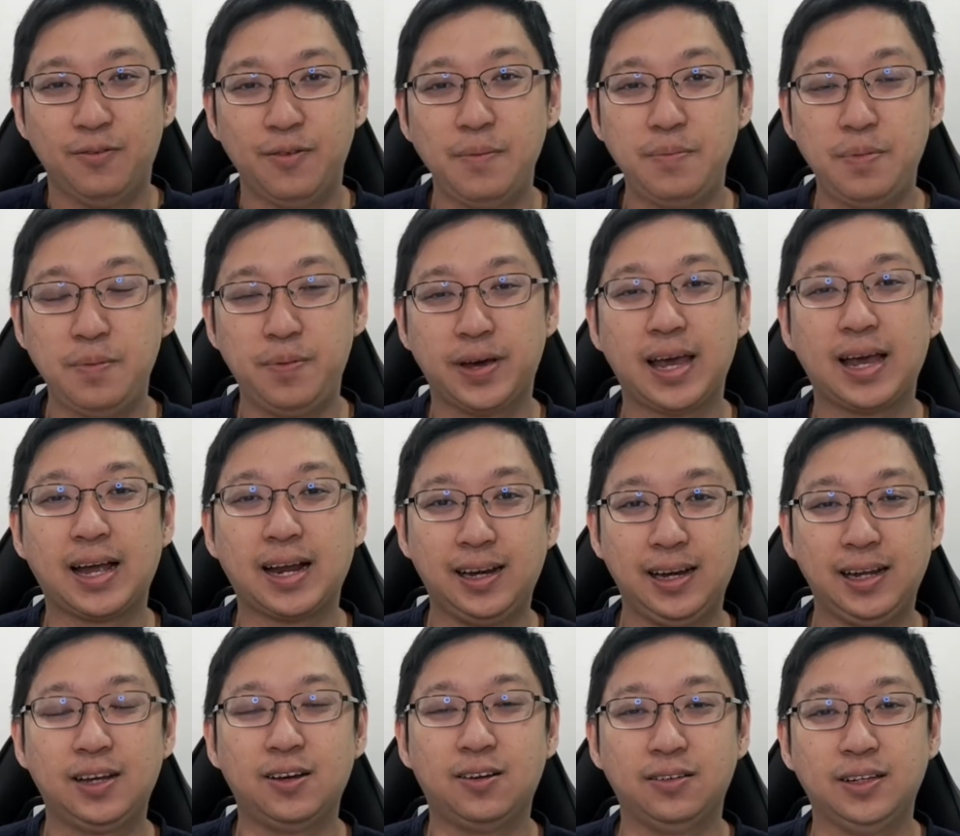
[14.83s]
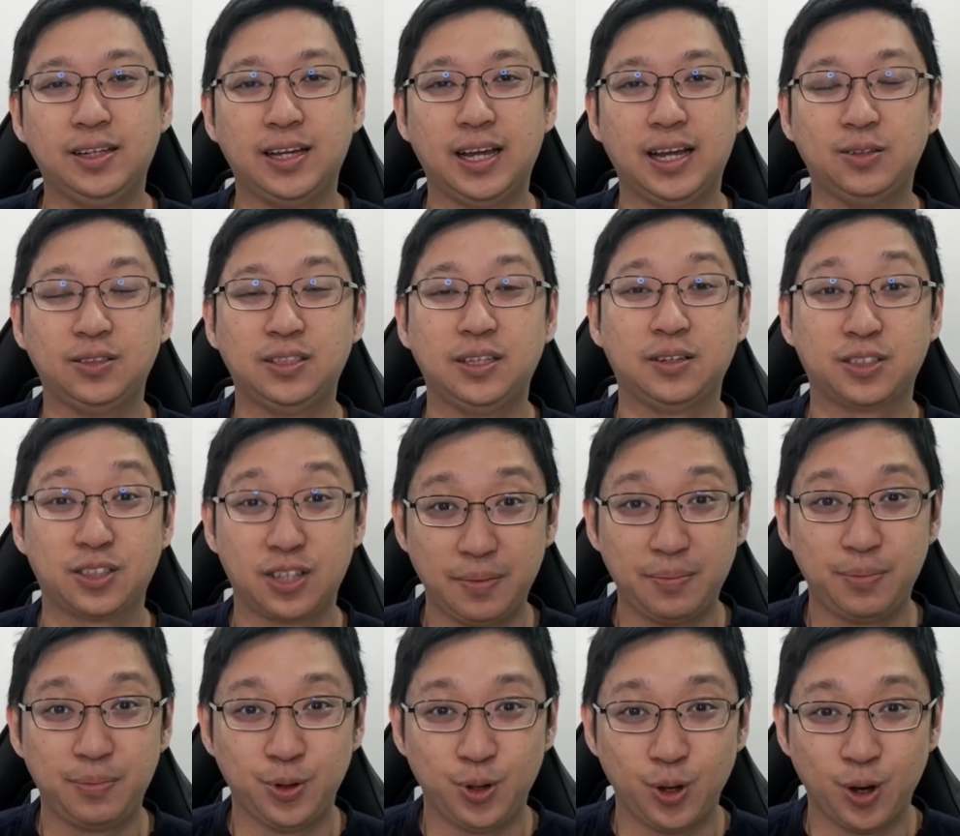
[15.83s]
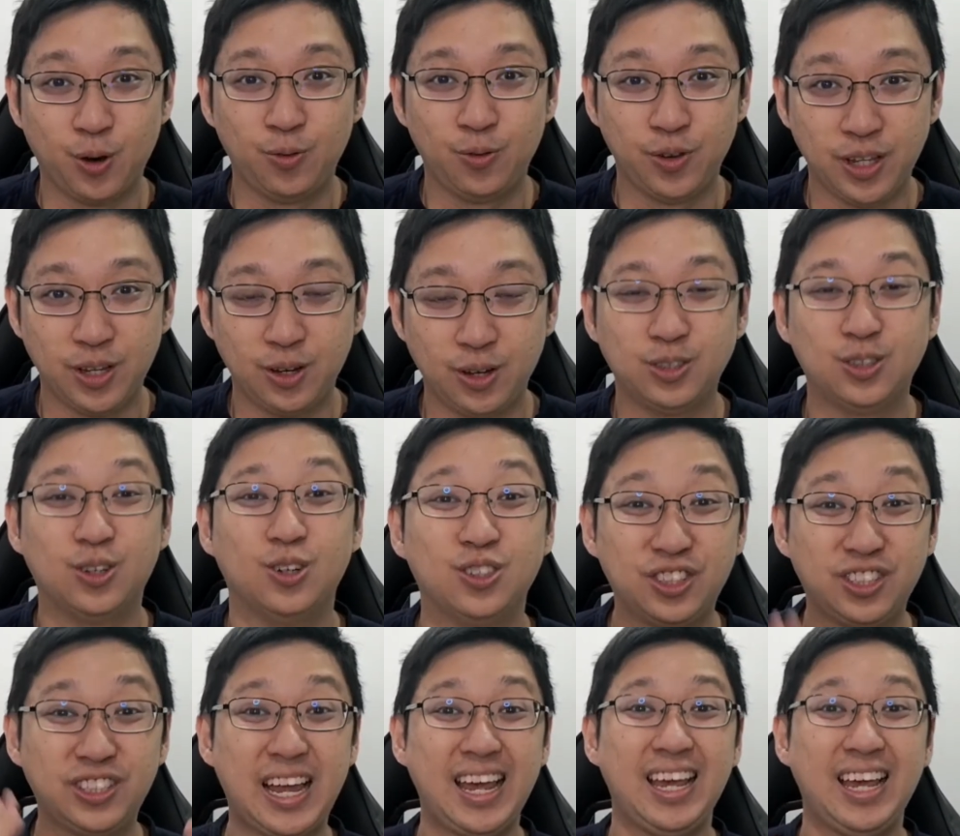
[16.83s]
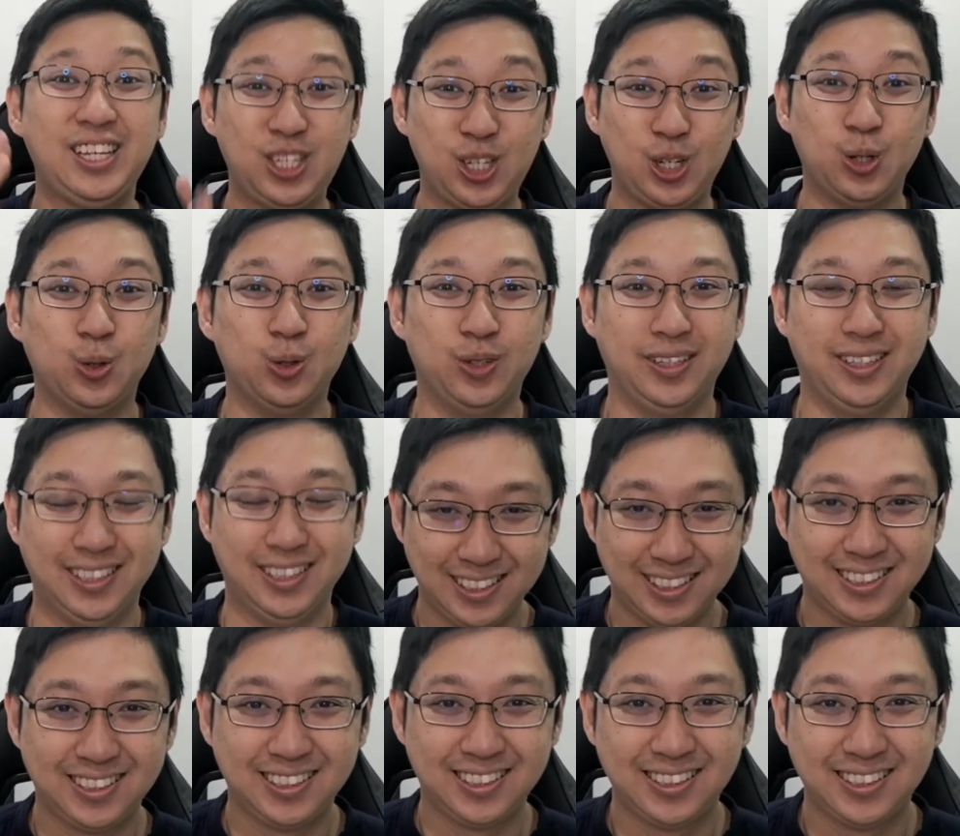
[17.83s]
where people can click on it and to subscribe to your video. So stay tuned.